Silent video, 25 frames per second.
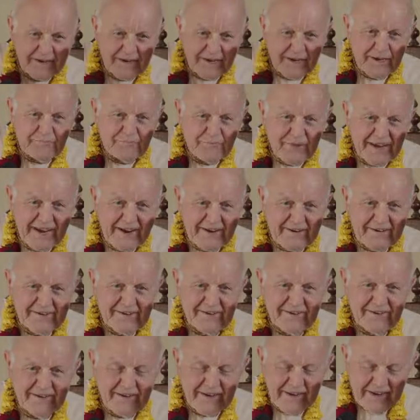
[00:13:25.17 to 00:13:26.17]
A bear,
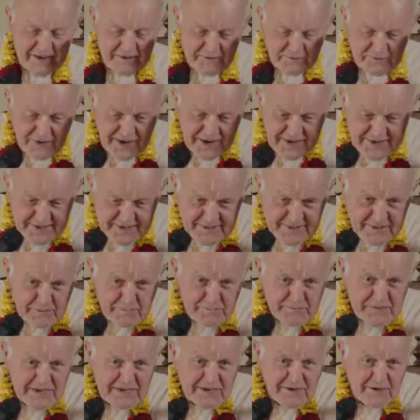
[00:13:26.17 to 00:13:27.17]
and right in the
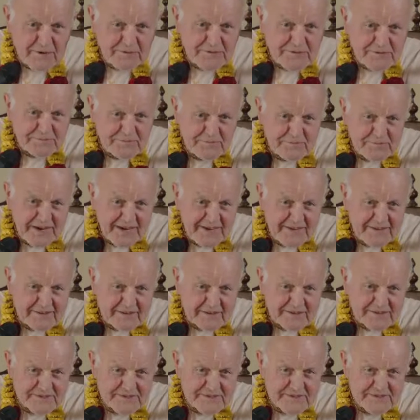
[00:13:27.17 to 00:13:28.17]
middle of the
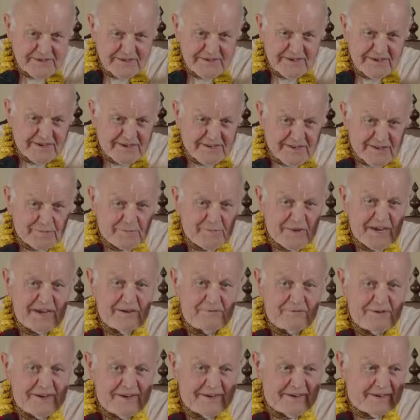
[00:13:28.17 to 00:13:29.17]
bathers, the bear
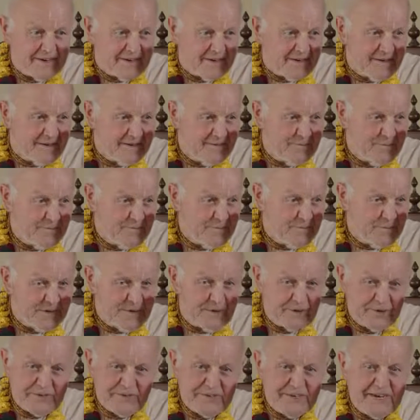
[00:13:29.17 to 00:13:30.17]
went in
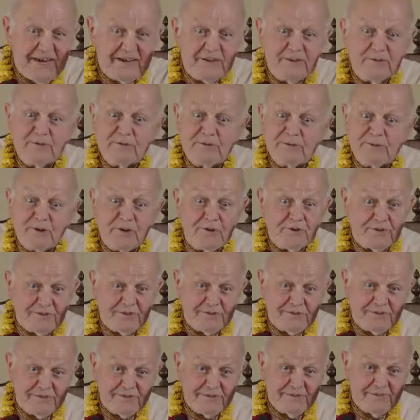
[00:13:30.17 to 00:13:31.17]
because he had no
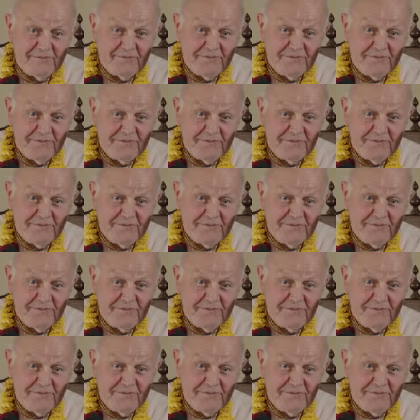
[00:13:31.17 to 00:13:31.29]
choice.